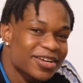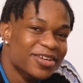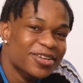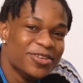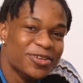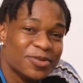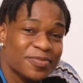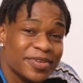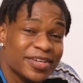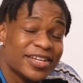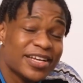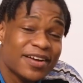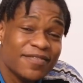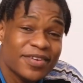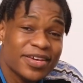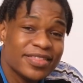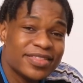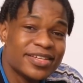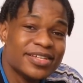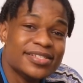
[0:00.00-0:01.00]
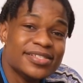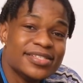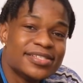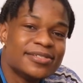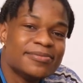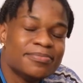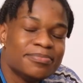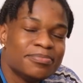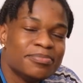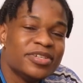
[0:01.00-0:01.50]
You mean everything
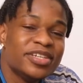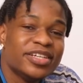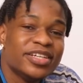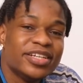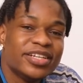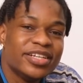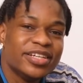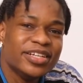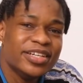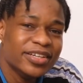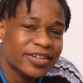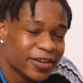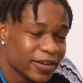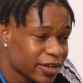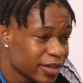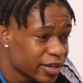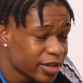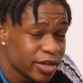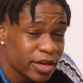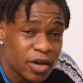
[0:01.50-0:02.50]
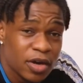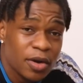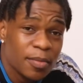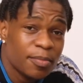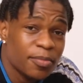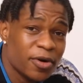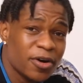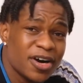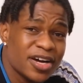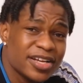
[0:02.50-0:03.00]
to me,
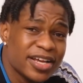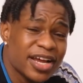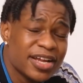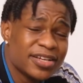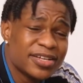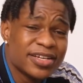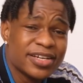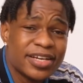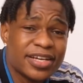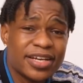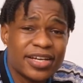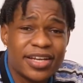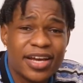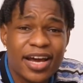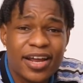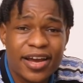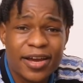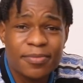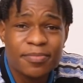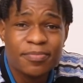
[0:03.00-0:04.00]
more than the air that I